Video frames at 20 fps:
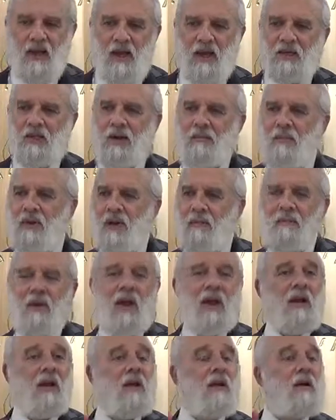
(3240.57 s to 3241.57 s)
Hashem can
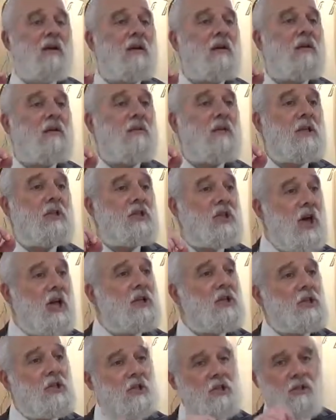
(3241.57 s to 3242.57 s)
make the
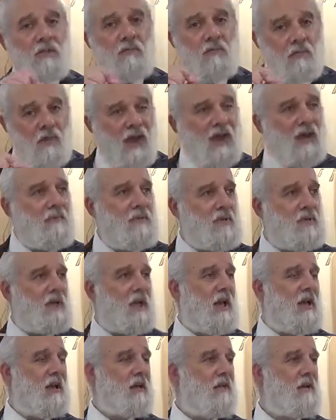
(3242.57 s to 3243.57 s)
judges make a
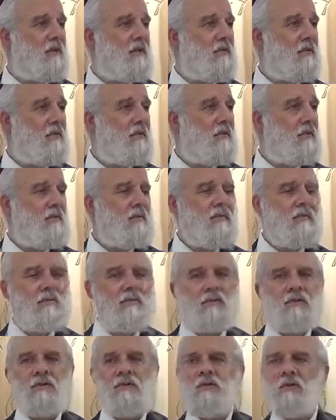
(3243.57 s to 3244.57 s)
mistake.
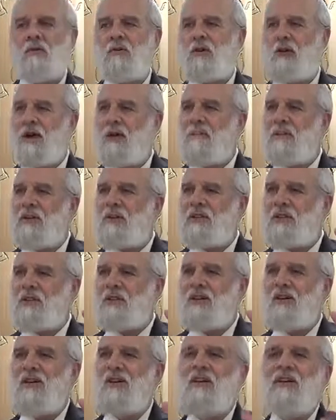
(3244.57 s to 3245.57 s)
So look how much
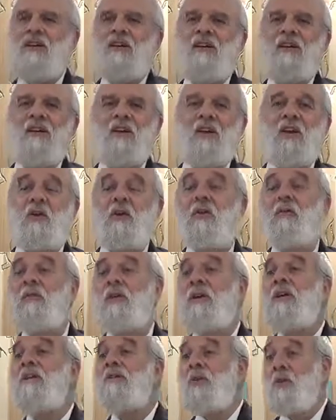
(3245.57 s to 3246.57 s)

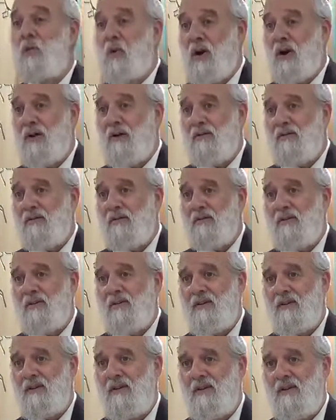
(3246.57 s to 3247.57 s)
Iyov is aware.
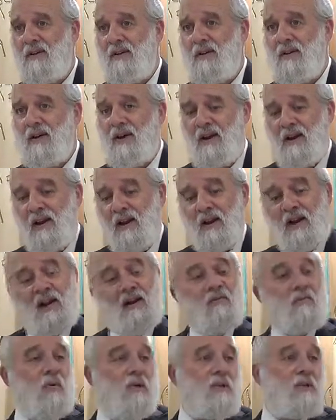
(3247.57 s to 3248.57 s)
And a lot
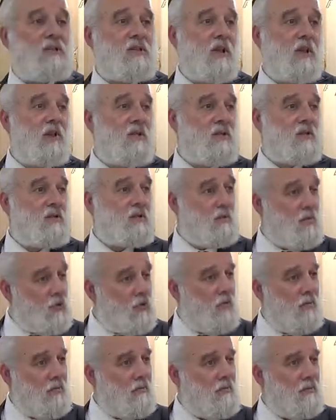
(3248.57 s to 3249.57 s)
of what he's saying is
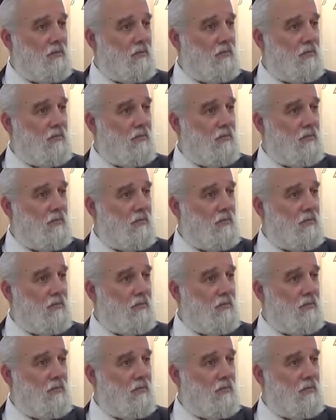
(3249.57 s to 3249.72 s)
true.